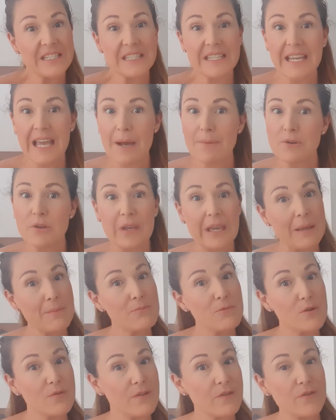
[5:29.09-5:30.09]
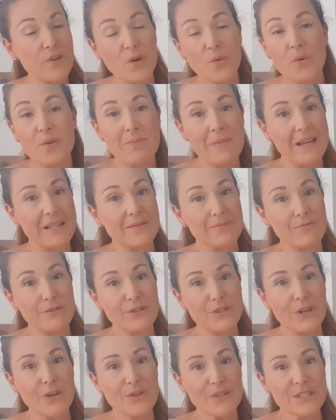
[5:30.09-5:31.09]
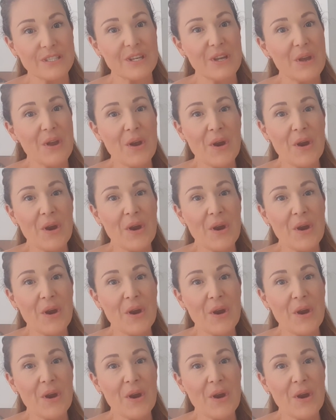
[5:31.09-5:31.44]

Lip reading: to help you keep moving forward with maximum results.